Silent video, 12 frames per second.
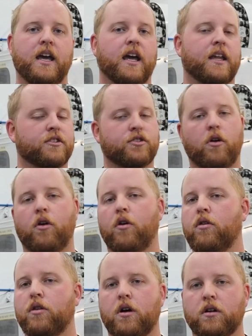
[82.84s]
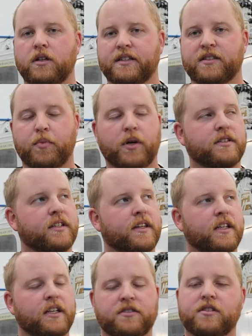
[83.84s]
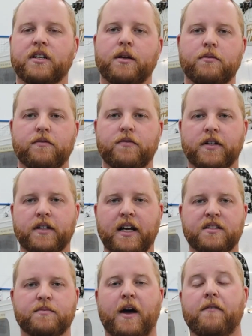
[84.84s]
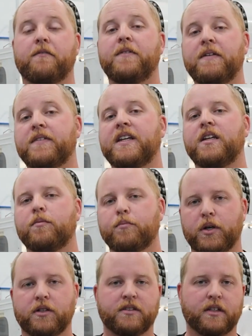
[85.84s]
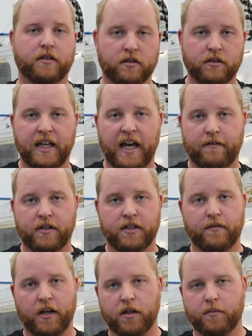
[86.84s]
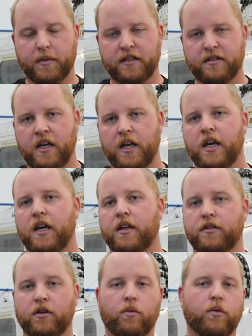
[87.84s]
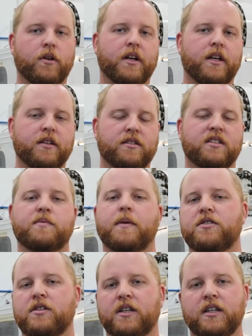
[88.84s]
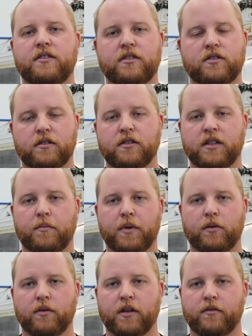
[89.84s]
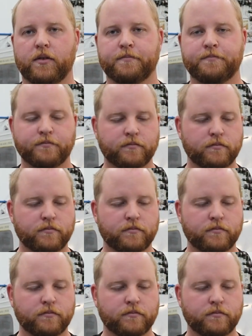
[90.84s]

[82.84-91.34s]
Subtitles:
And there's a whole long list of parts. I think yesterday we figured out it's about 15 parts I currently have in development. Don't worry, the suspension kits is certainly a big one of them.